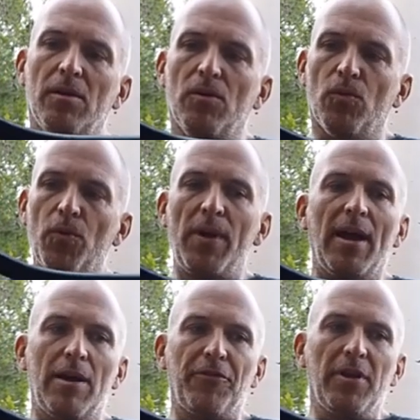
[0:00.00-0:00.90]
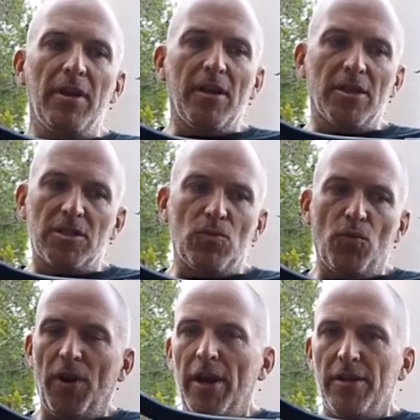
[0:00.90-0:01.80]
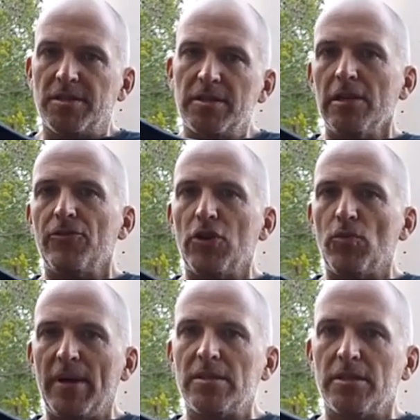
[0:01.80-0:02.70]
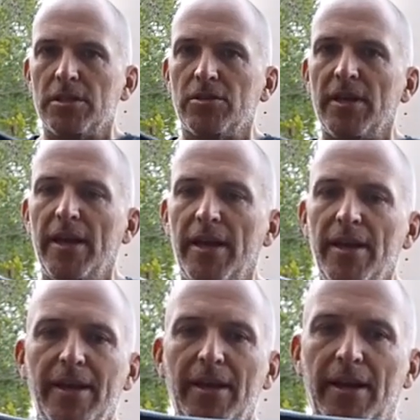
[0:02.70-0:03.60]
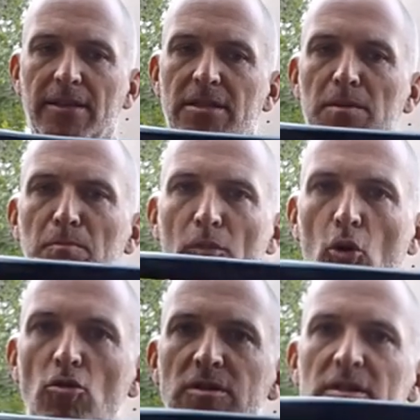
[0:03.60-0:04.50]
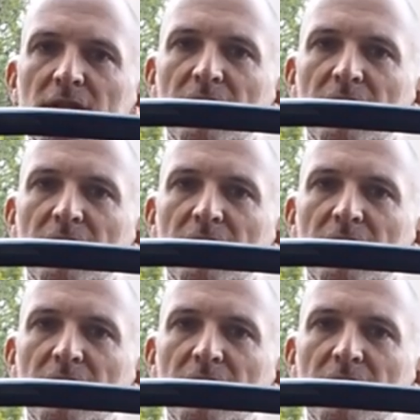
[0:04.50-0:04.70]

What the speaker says: what we have here is what I still recommend till today. It's the most